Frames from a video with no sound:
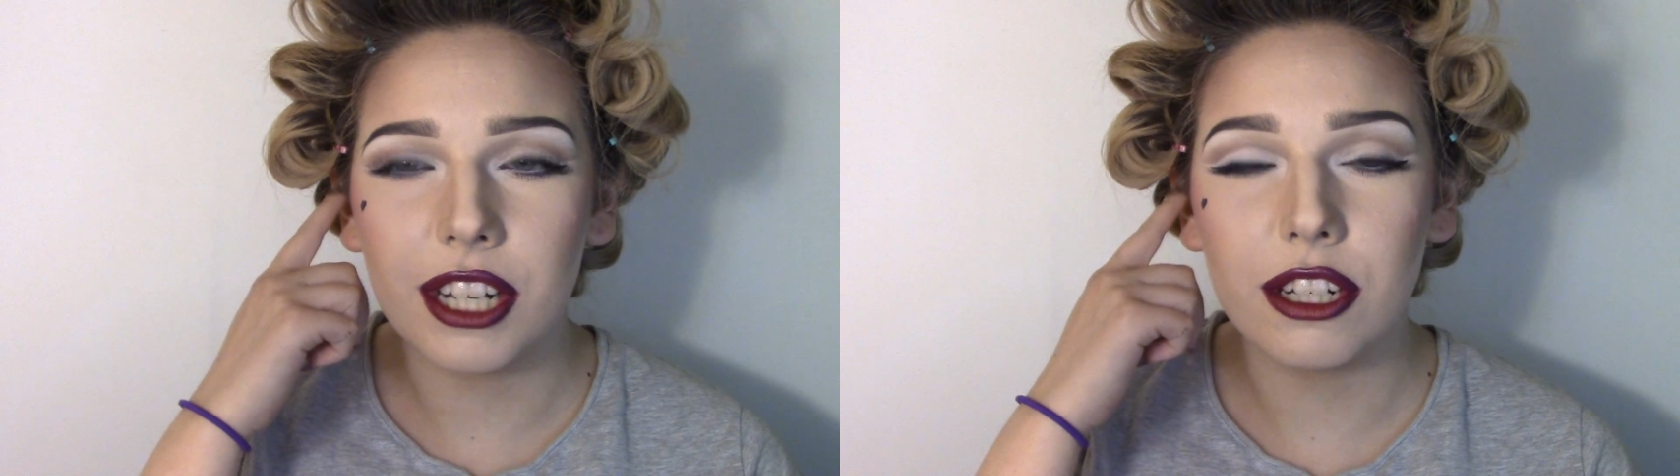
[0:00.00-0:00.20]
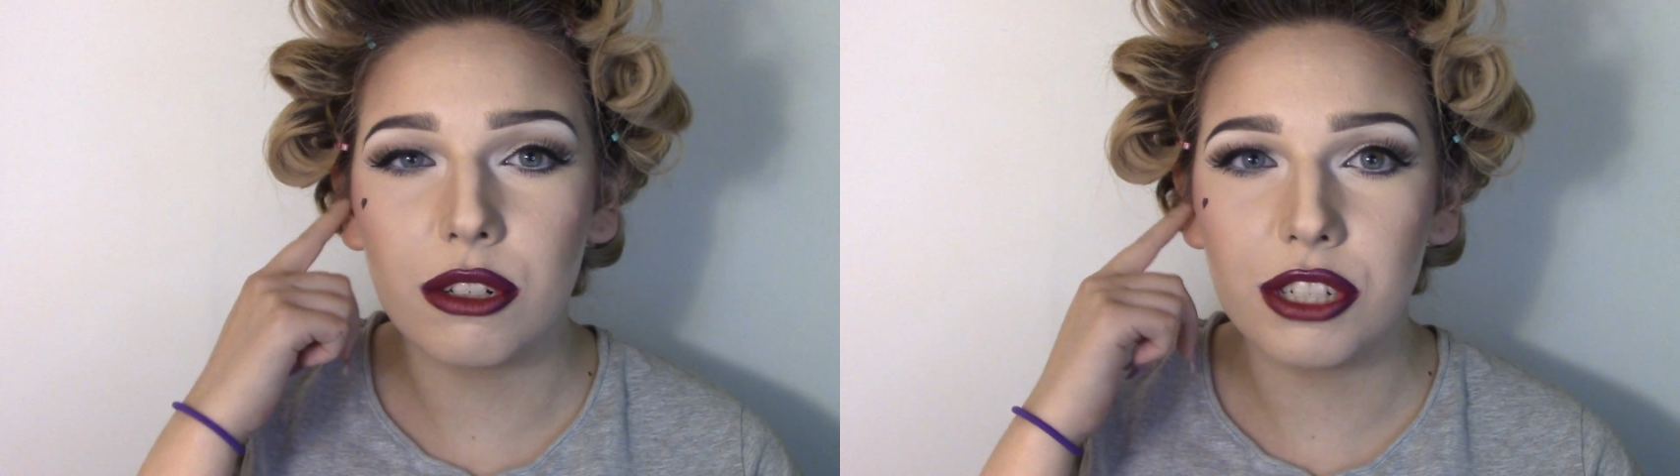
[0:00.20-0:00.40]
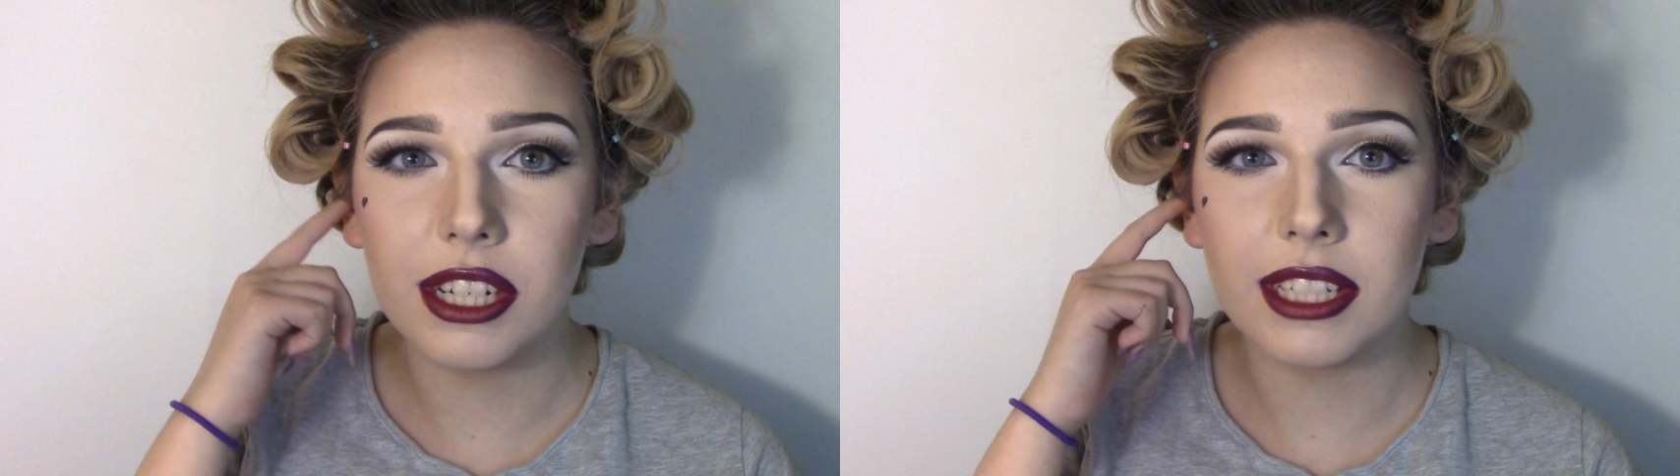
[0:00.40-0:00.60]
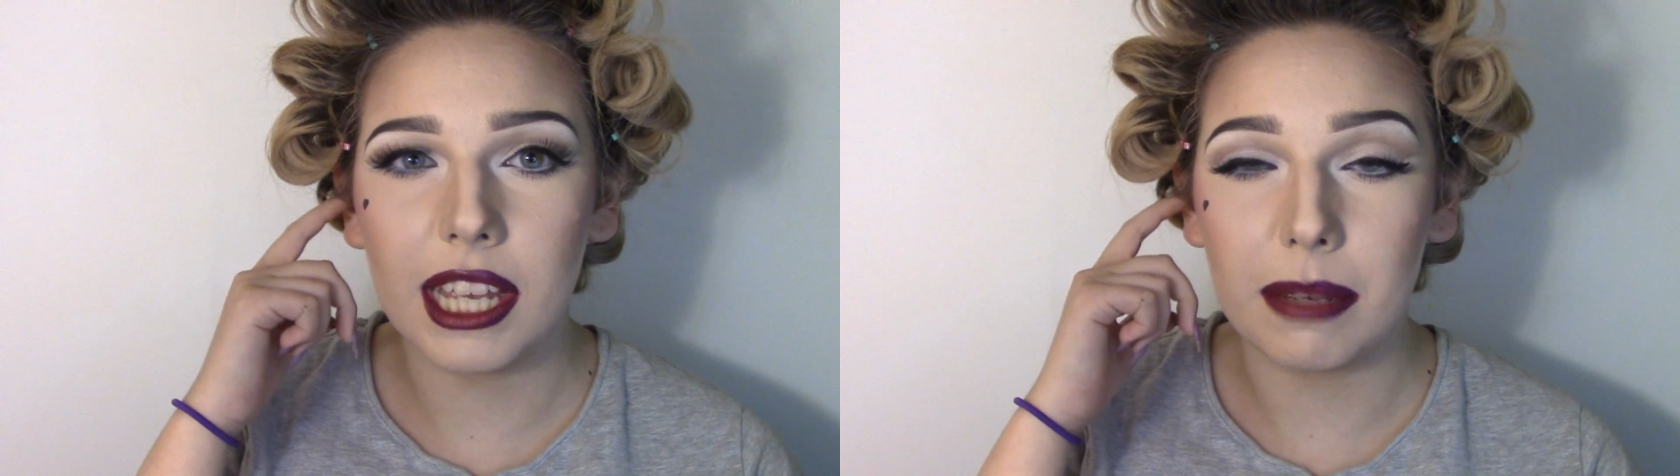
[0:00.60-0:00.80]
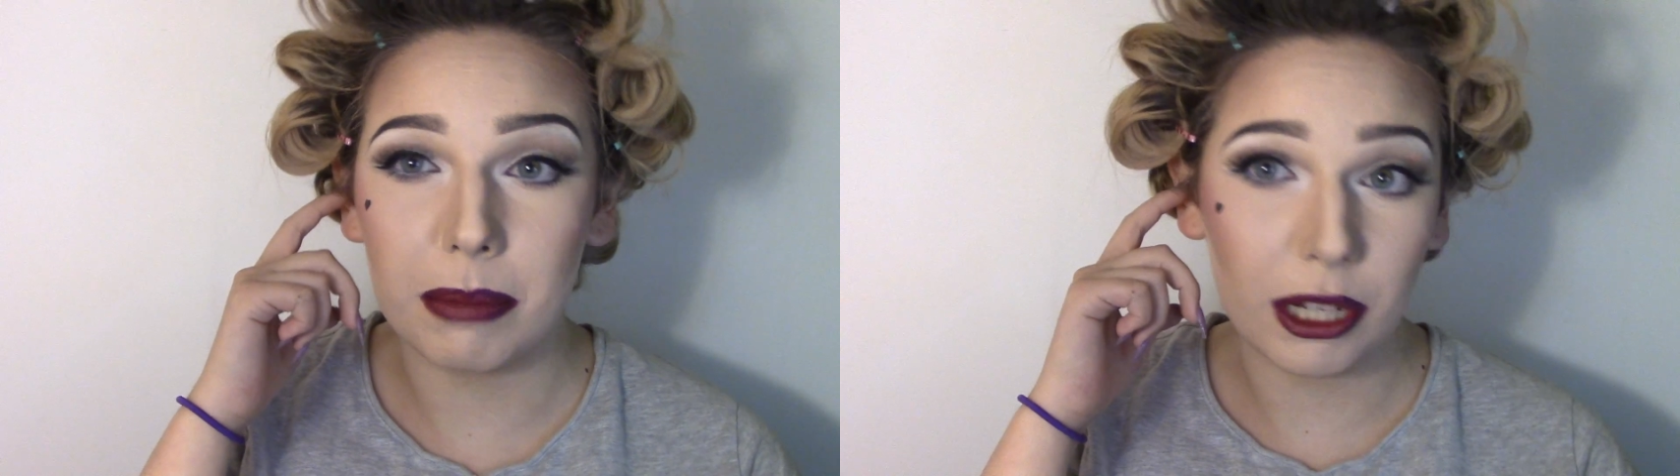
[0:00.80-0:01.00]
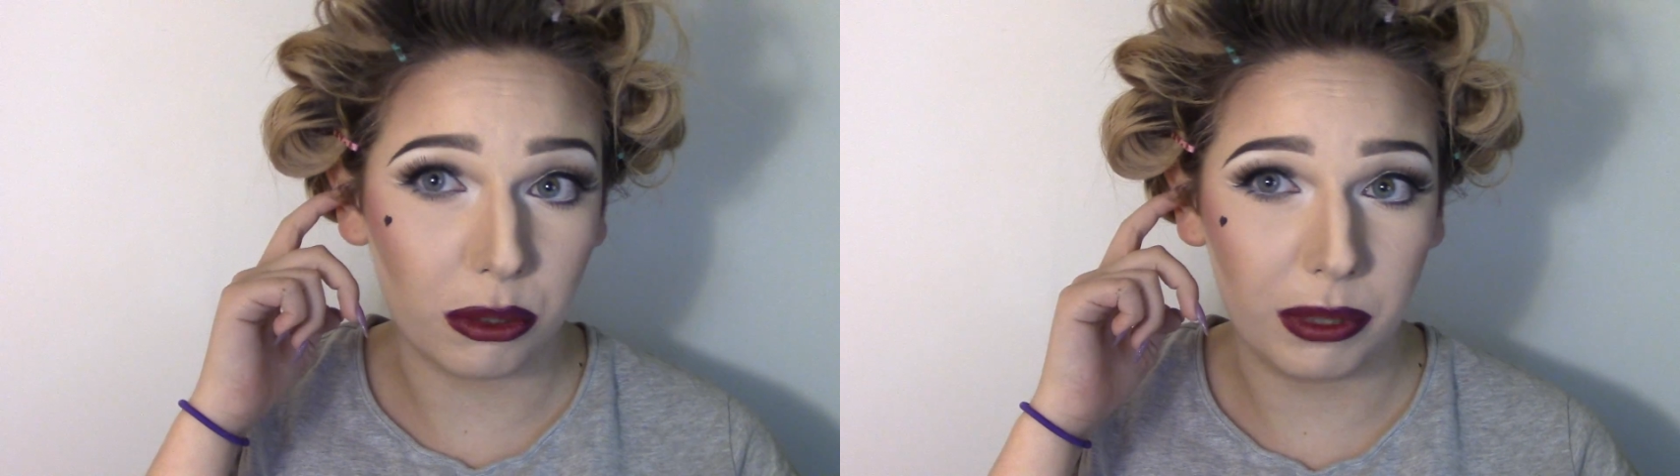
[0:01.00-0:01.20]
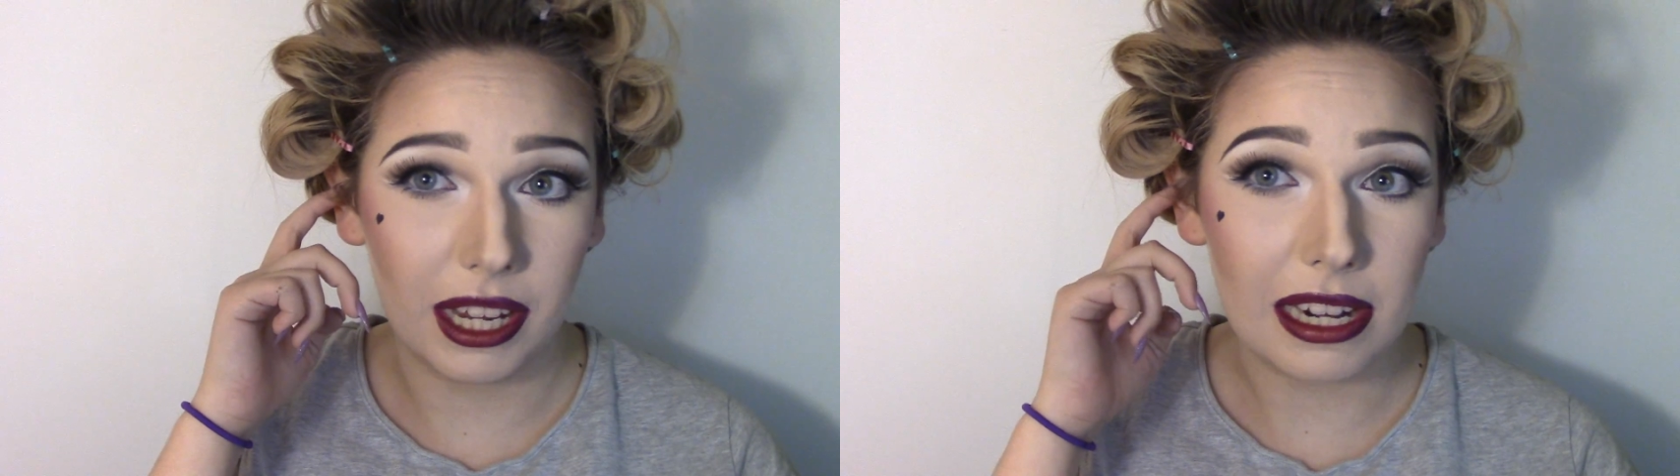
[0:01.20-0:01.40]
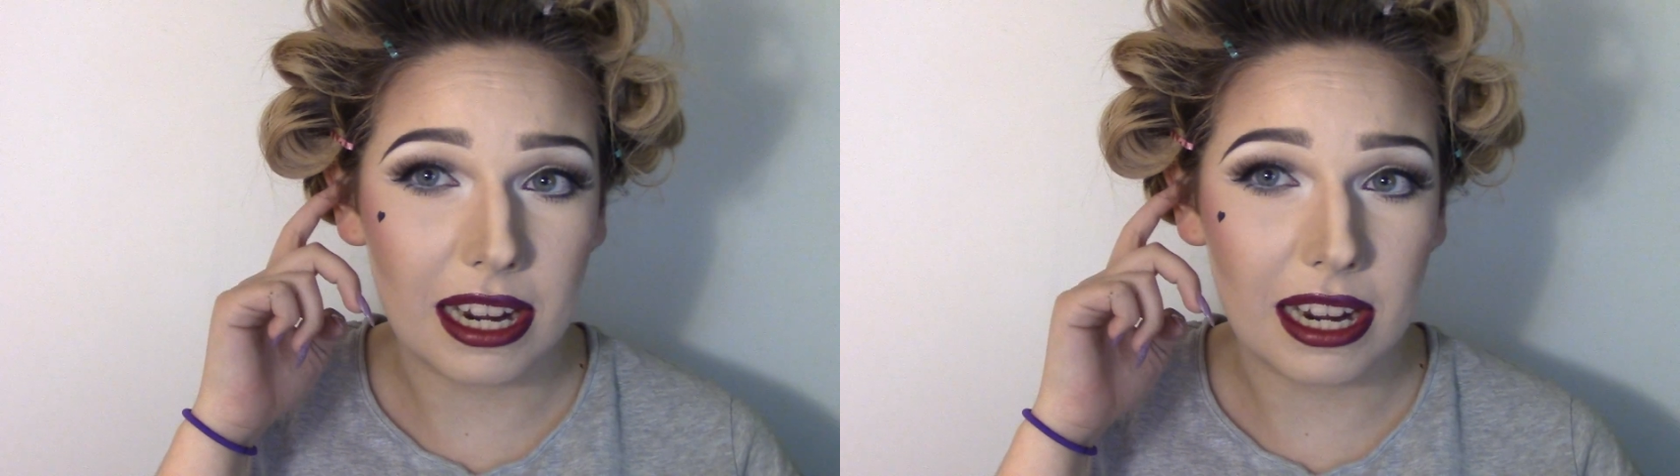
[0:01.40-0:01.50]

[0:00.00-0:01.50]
I know she is a big queen,